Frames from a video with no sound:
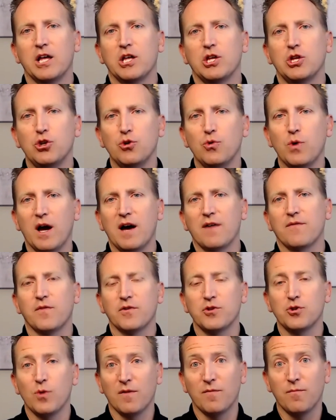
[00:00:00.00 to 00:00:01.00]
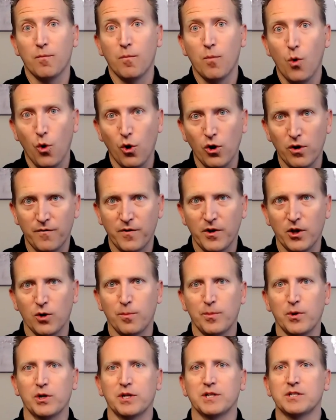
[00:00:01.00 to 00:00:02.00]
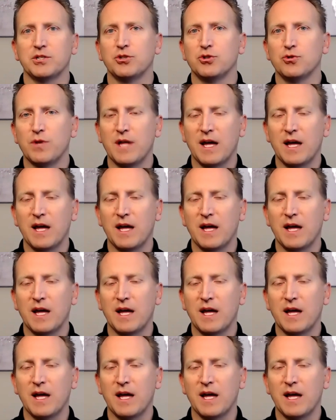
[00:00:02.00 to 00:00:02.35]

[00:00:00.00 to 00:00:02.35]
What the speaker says: You have more availability to do